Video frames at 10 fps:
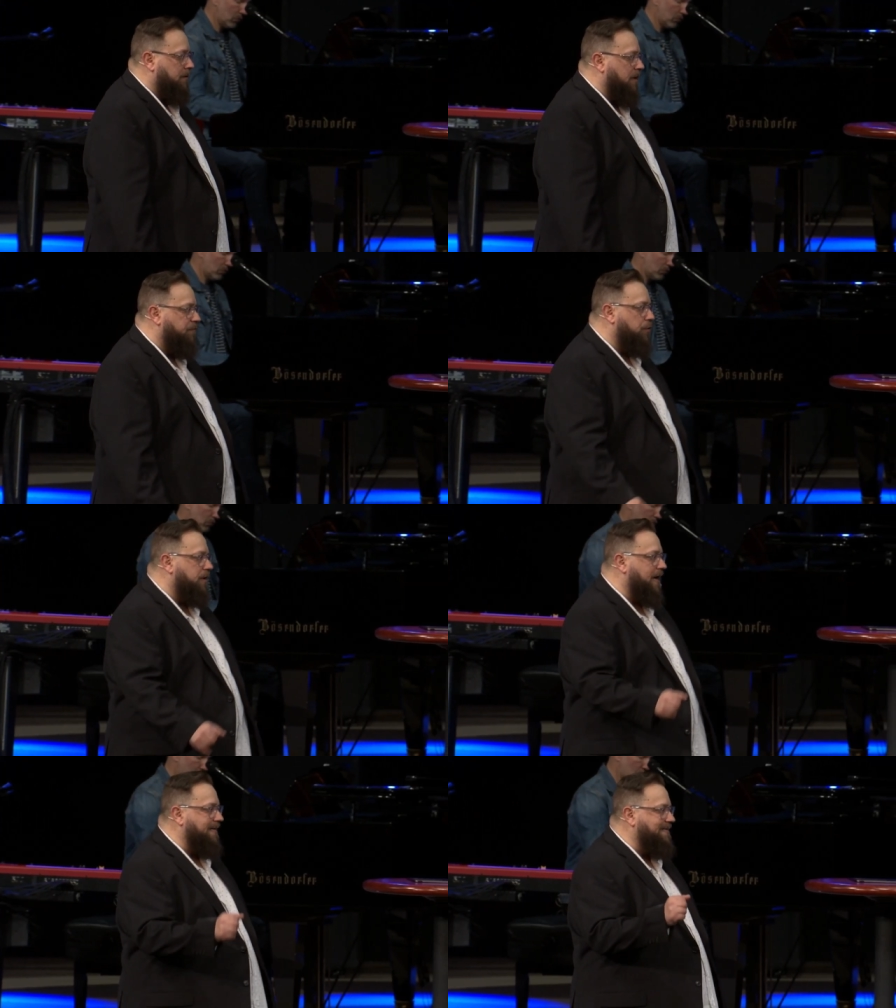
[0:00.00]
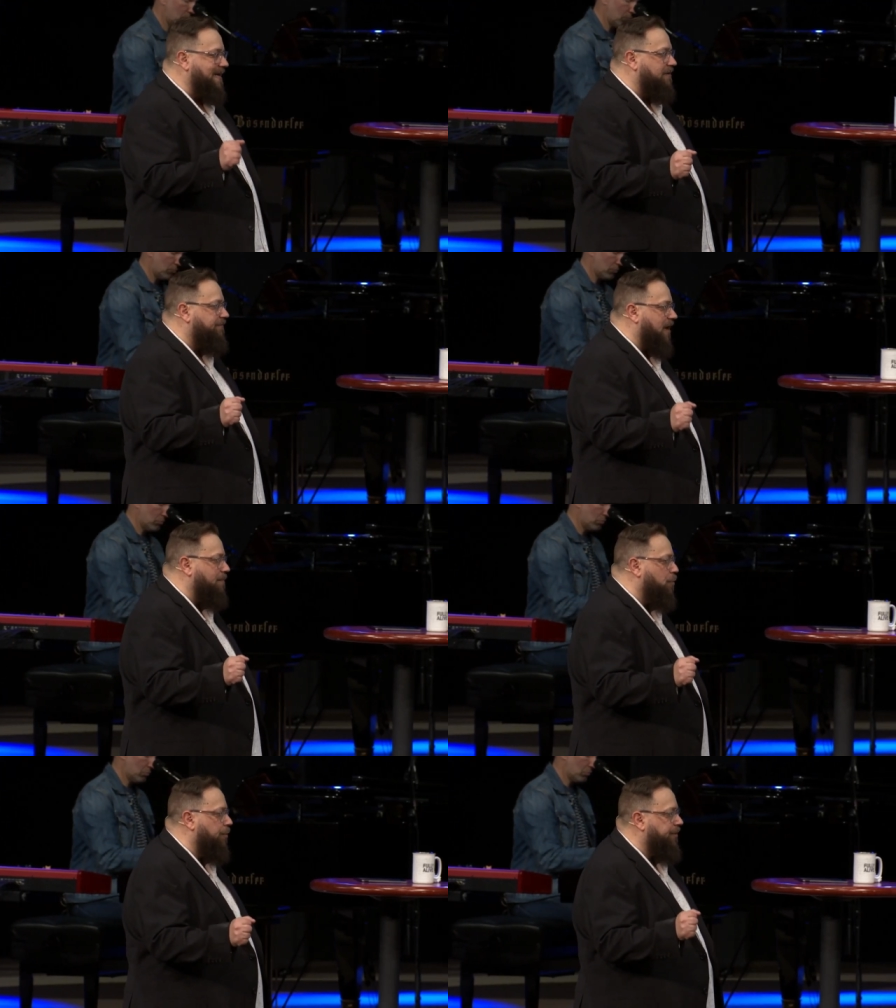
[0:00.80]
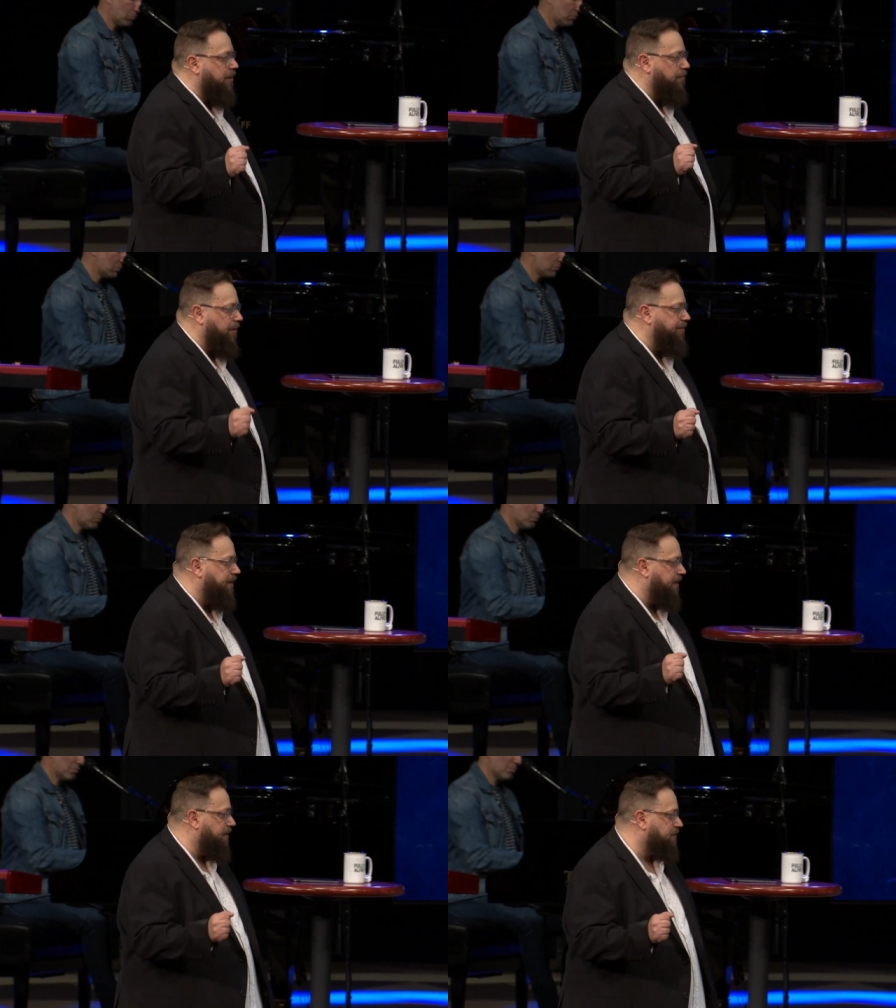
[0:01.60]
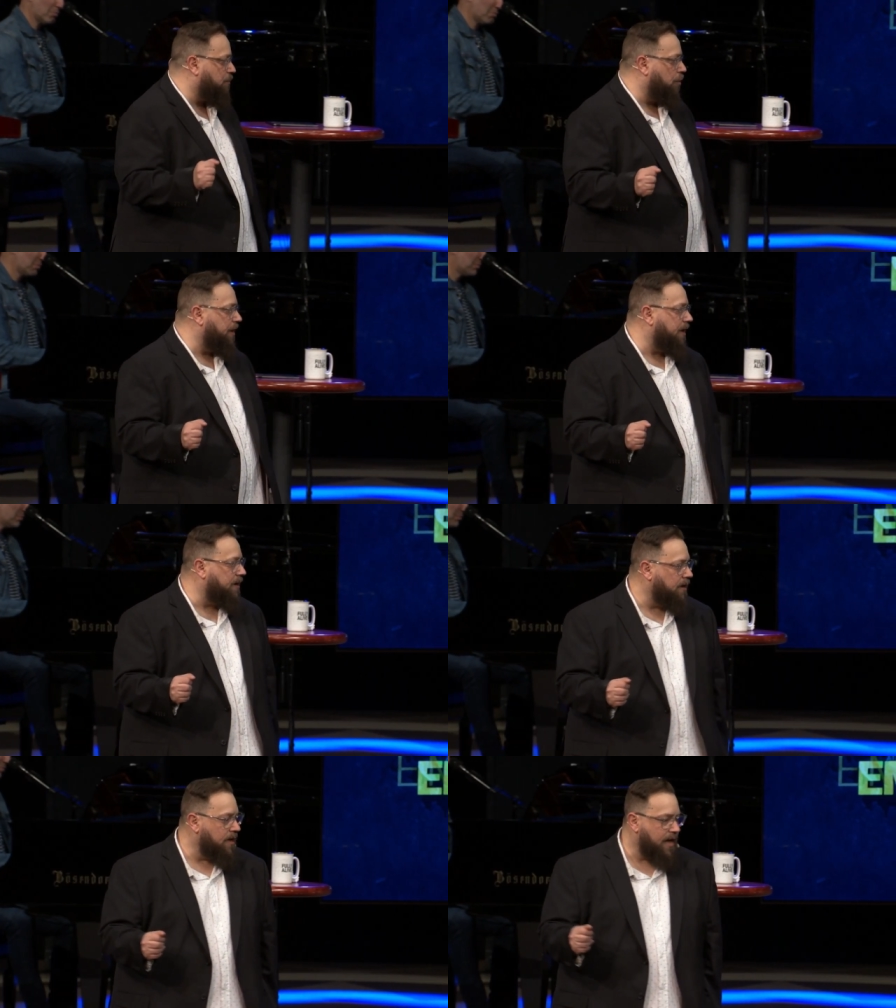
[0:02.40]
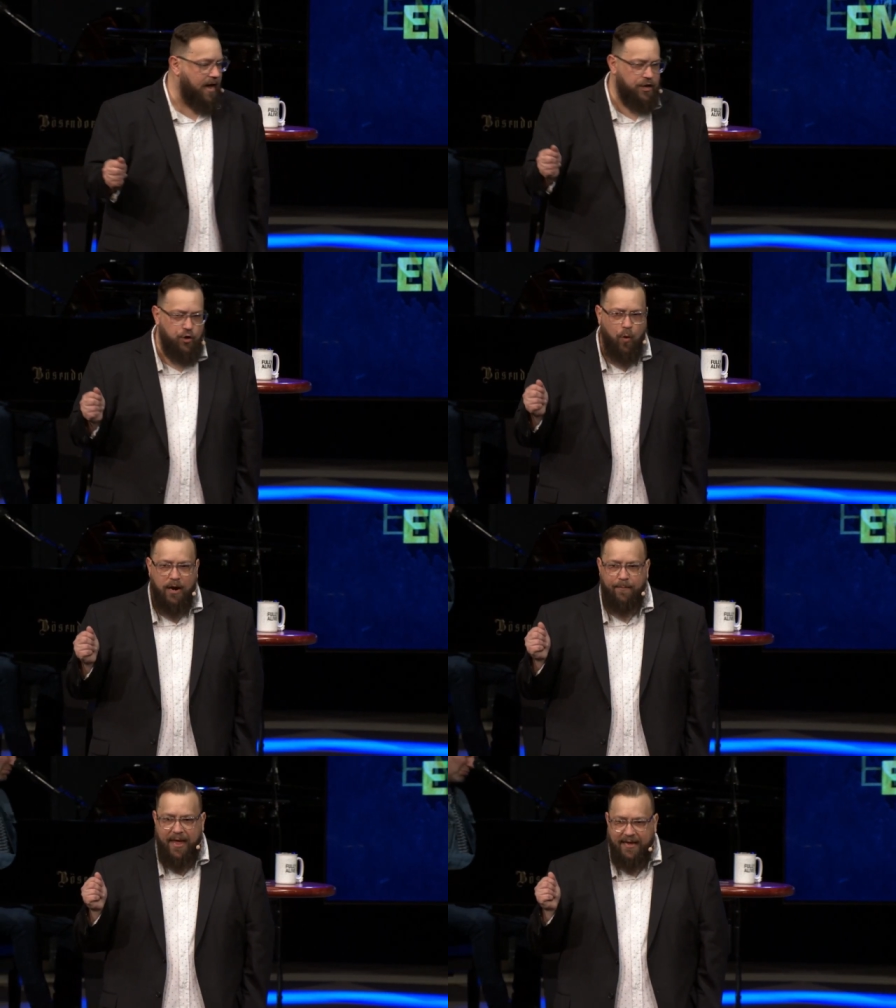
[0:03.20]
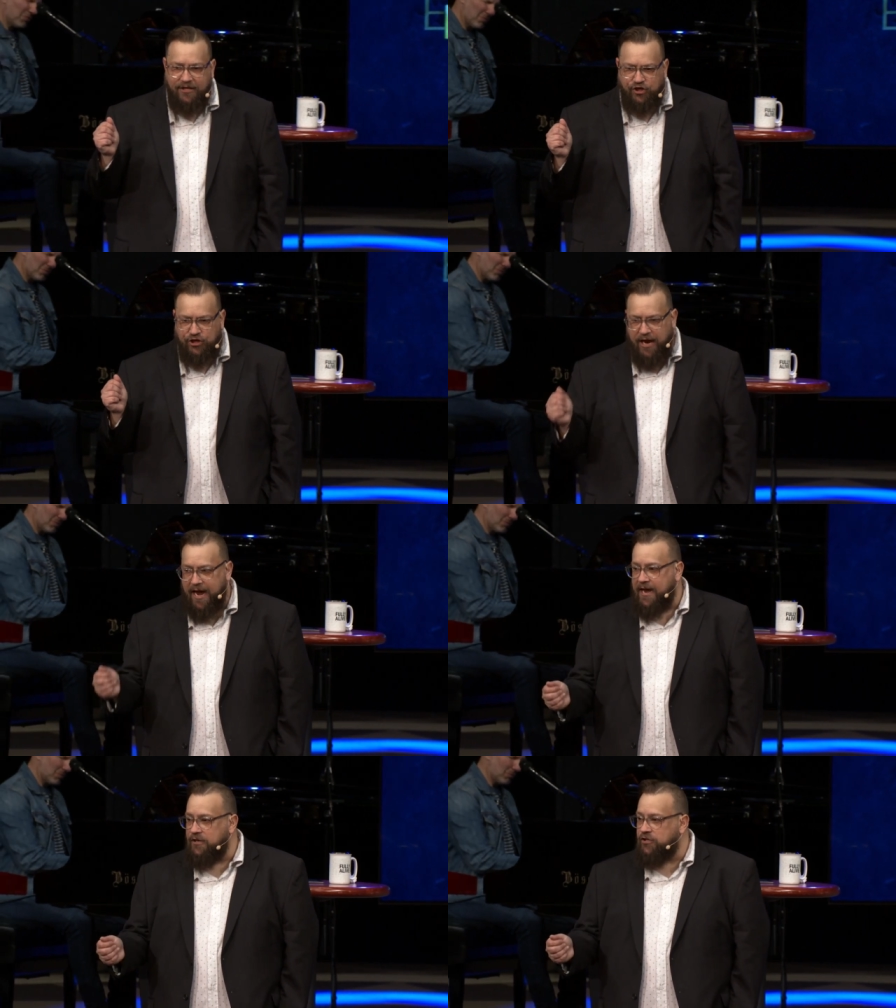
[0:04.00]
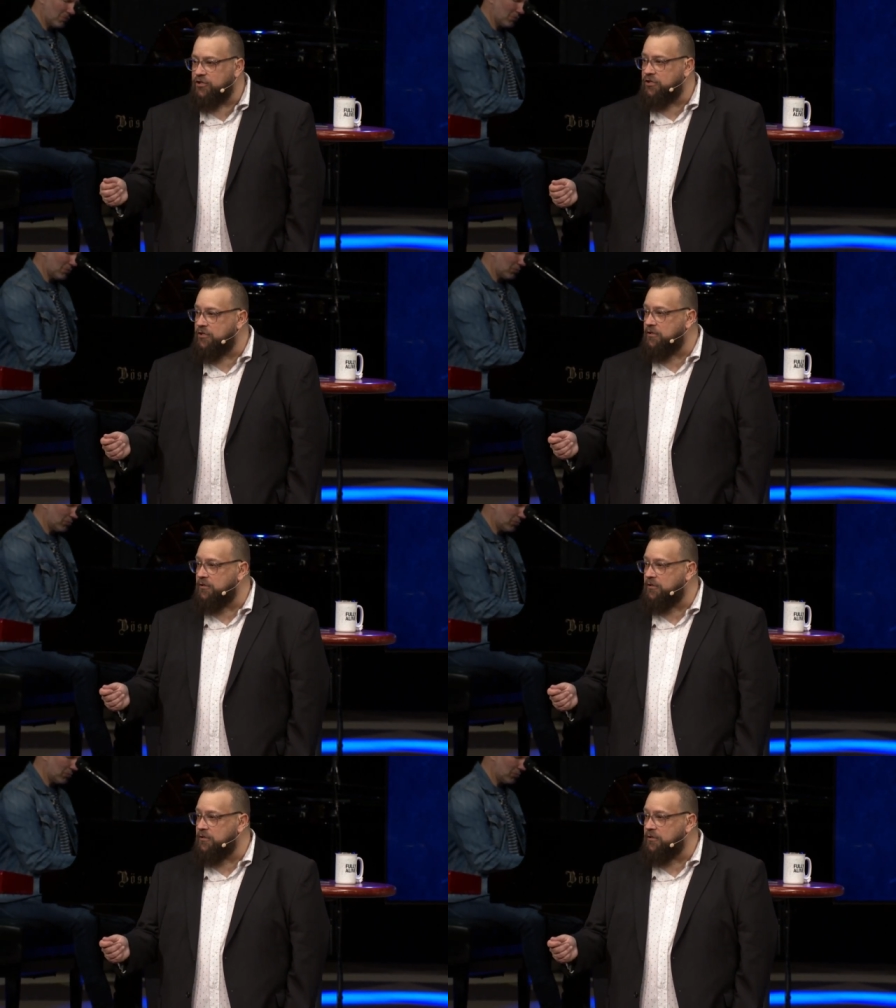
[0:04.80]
If you can identify more with a Corinthian this morning and you want to make a change